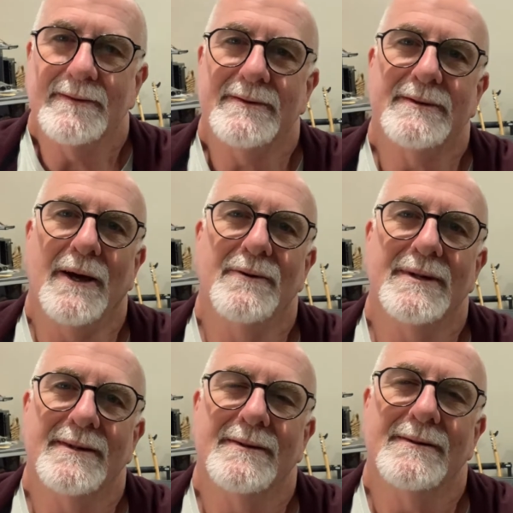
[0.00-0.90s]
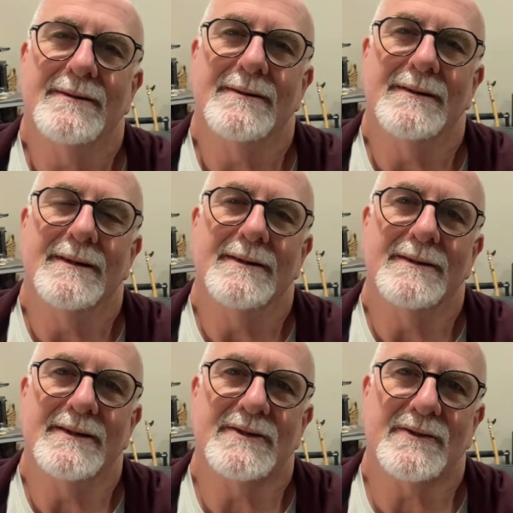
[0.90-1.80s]
Don't
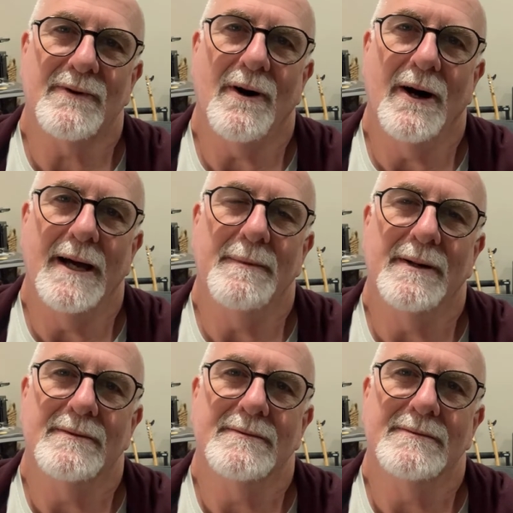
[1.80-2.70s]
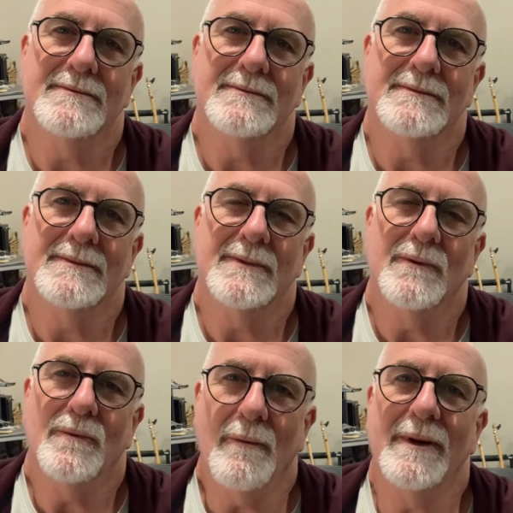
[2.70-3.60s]
describe
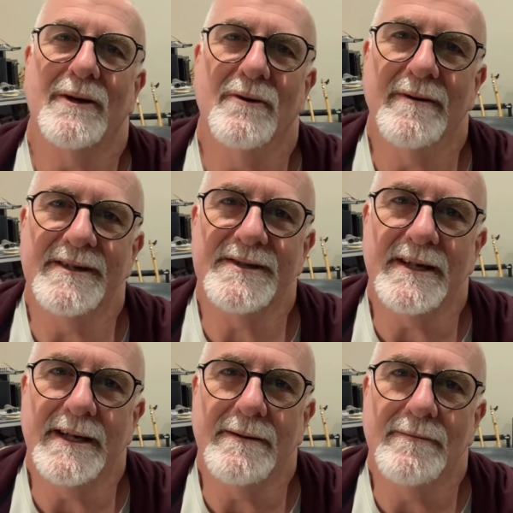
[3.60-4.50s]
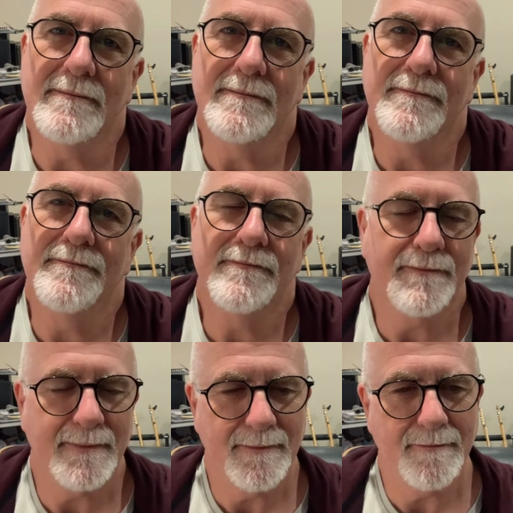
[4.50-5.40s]
what we can already see.
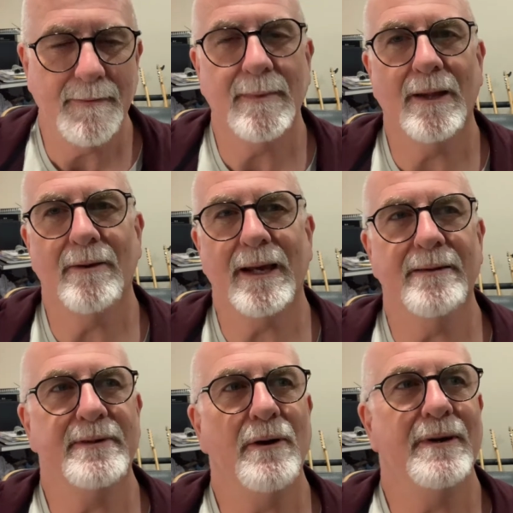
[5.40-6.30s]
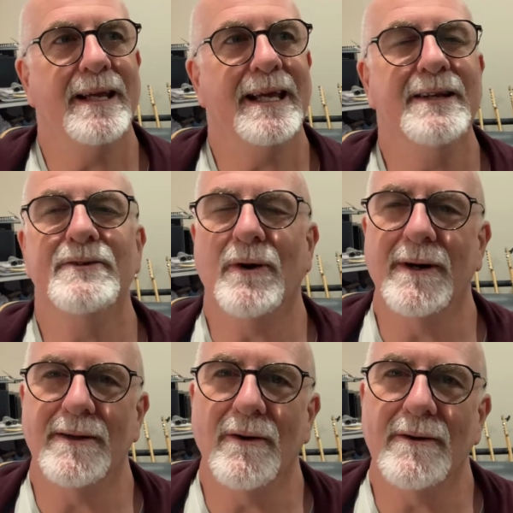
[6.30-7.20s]
Okay, don't in
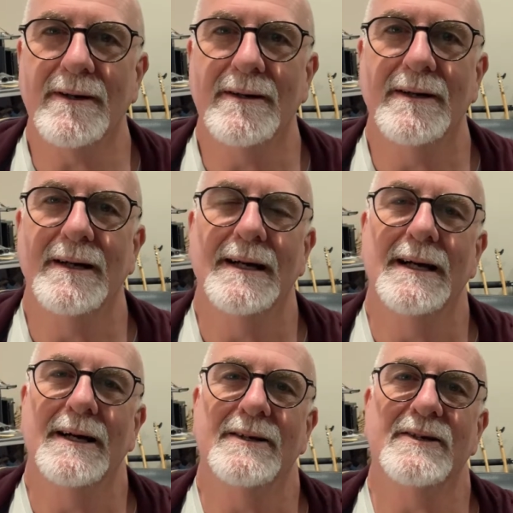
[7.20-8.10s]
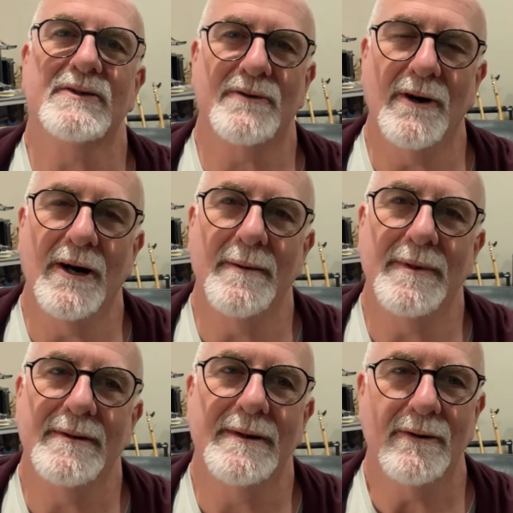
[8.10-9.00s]
dialogue describe
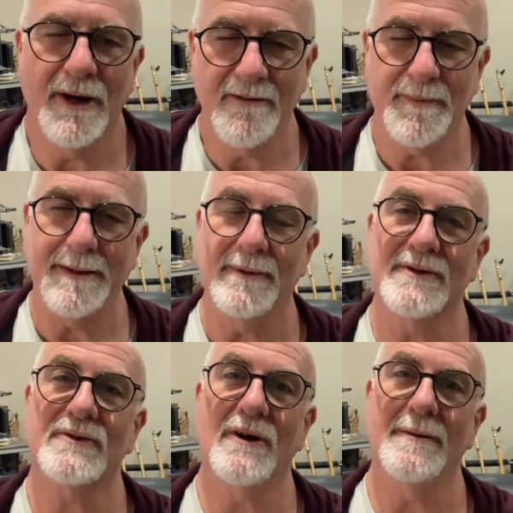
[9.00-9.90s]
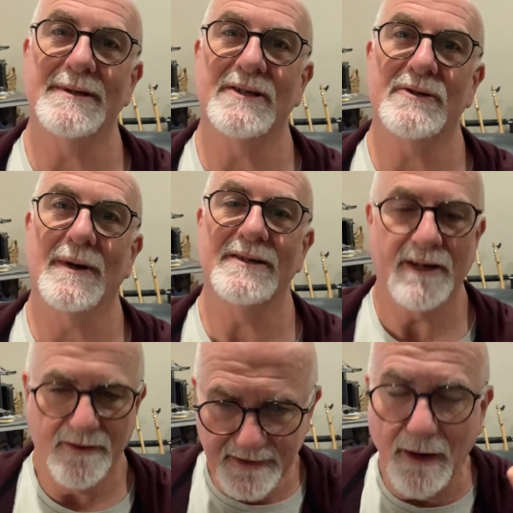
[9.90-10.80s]
or have people describe a
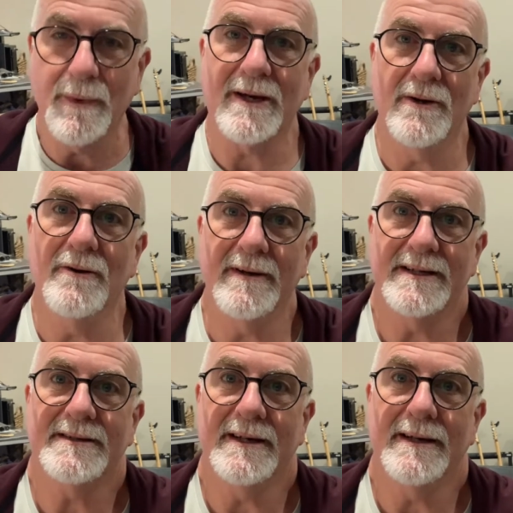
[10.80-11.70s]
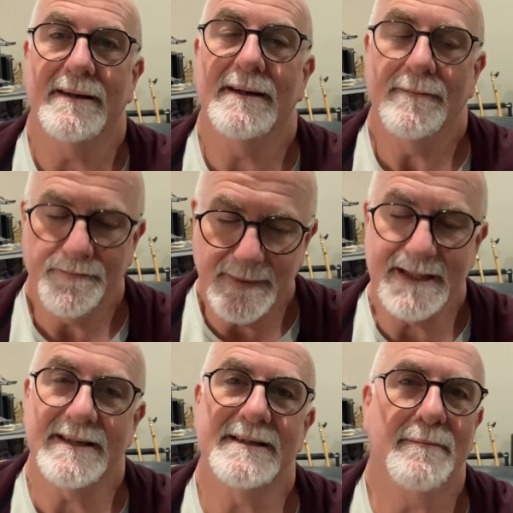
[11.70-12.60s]
situation that we can already see. This
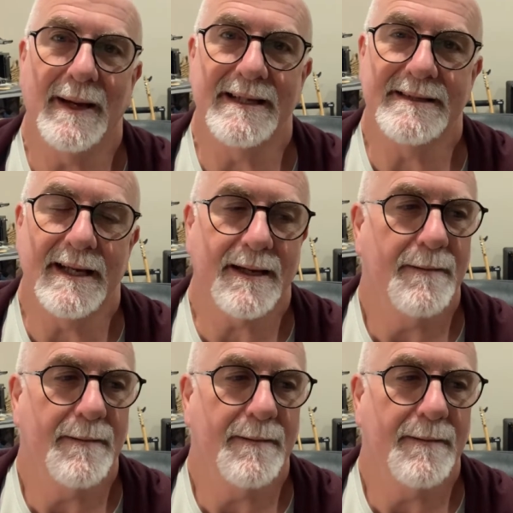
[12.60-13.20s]
is a basic.